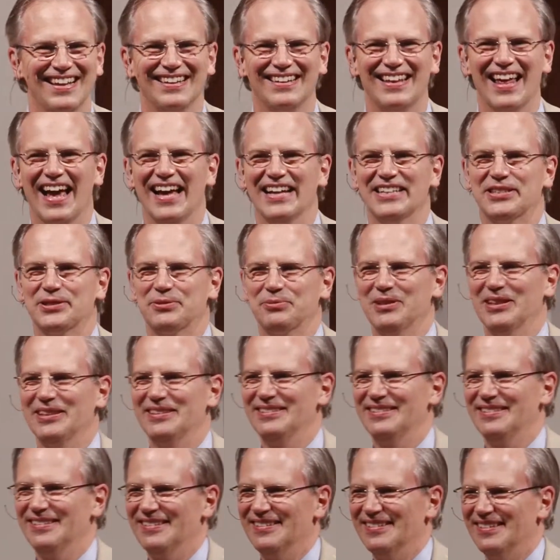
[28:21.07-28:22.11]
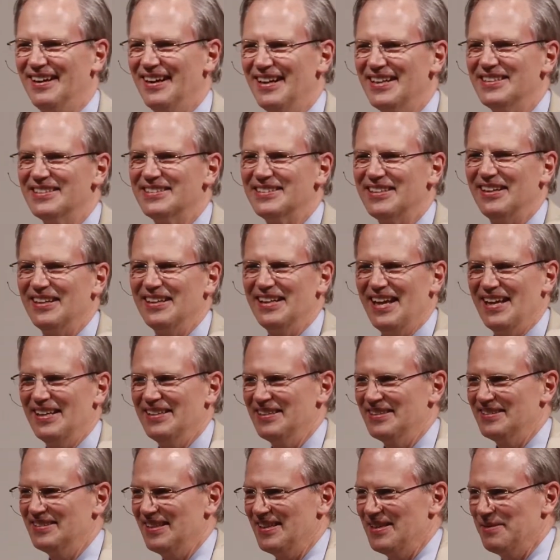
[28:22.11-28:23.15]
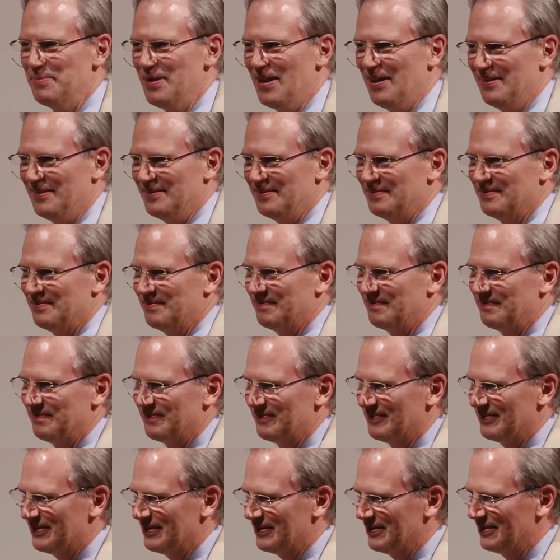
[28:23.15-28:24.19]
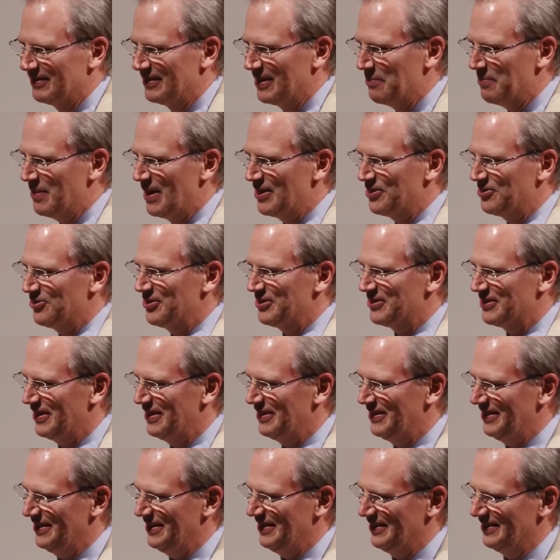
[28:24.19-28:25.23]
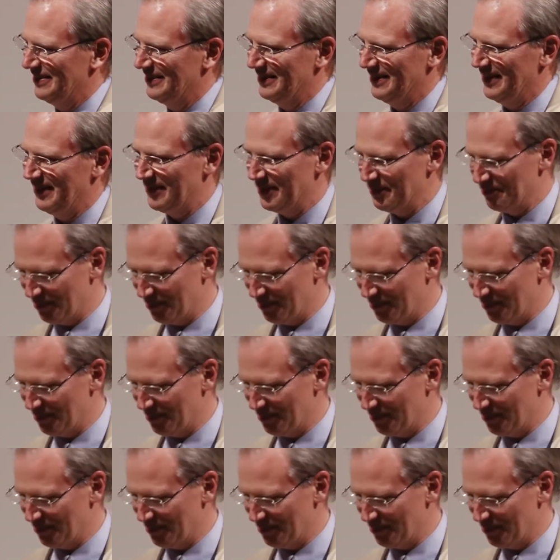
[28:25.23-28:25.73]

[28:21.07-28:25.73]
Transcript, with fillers: That's what uh, Einstein had to say about Lemaitre's idea of the